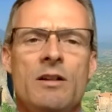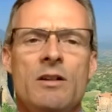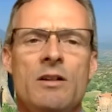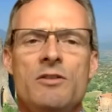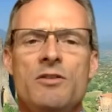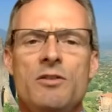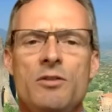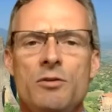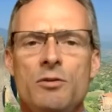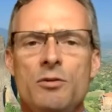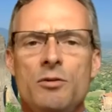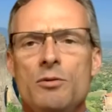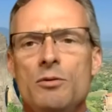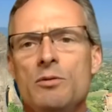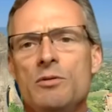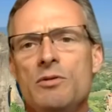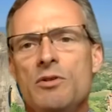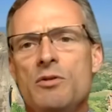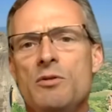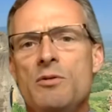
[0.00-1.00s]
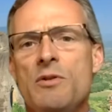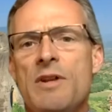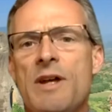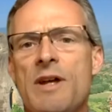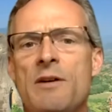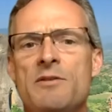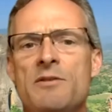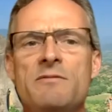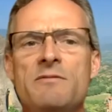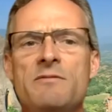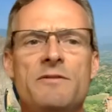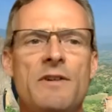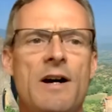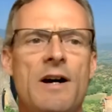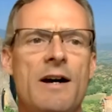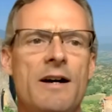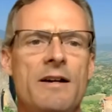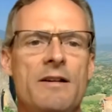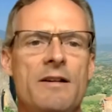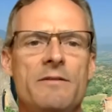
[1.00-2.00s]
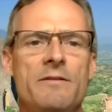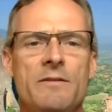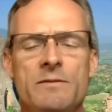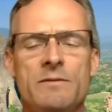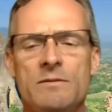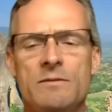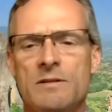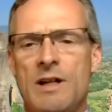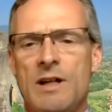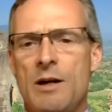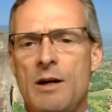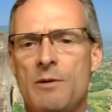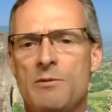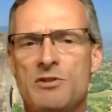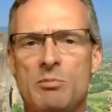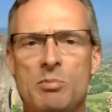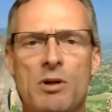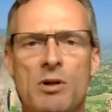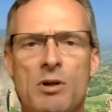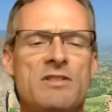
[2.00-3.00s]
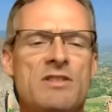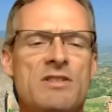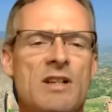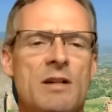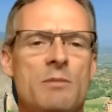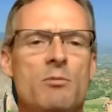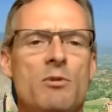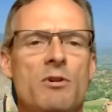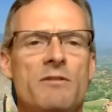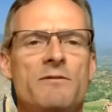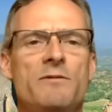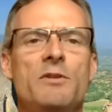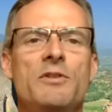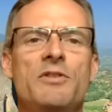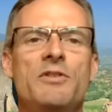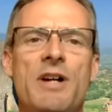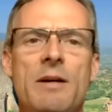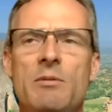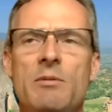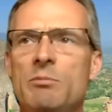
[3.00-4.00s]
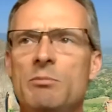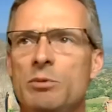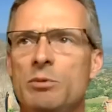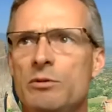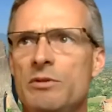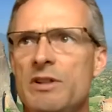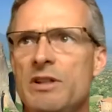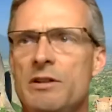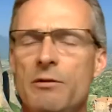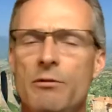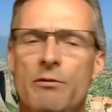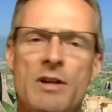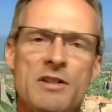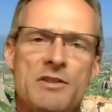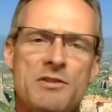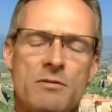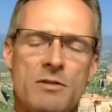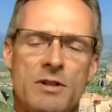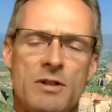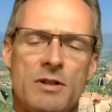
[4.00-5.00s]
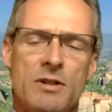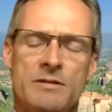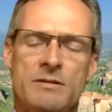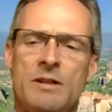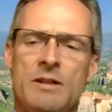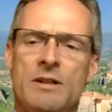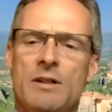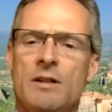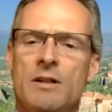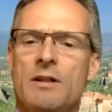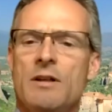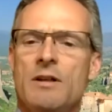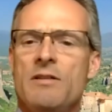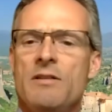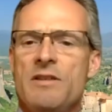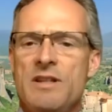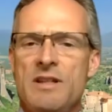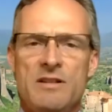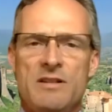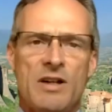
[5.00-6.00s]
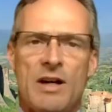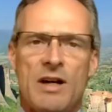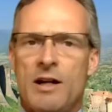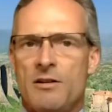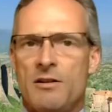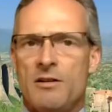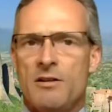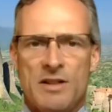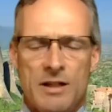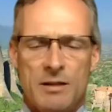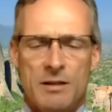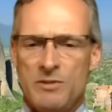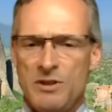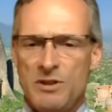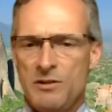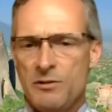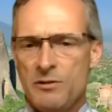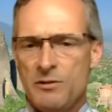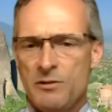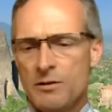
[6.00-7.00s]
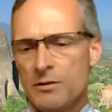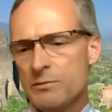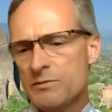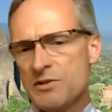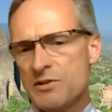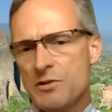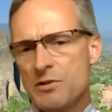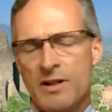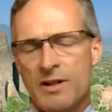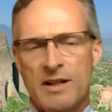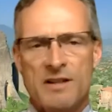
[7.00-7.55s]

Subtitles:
to 2005, I was a part-time or a full-time employee in a restaurant the entire time, either starting